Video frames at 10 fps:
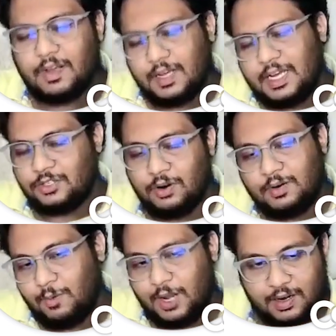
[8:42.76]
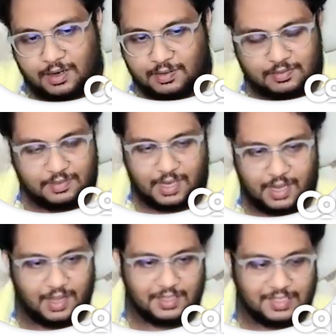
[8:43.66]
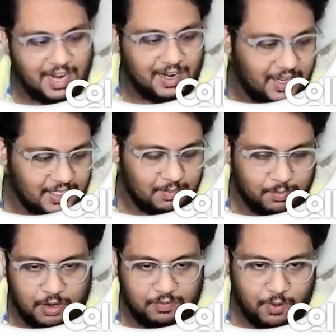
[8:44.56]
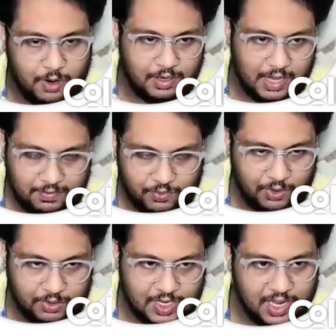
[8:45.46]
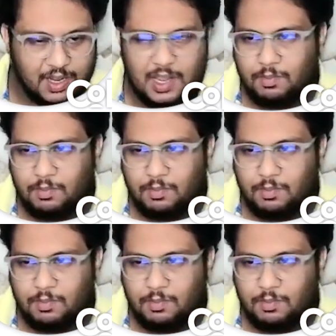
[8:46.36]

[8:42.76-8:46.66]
he showed one slight example of what iPhone looks like,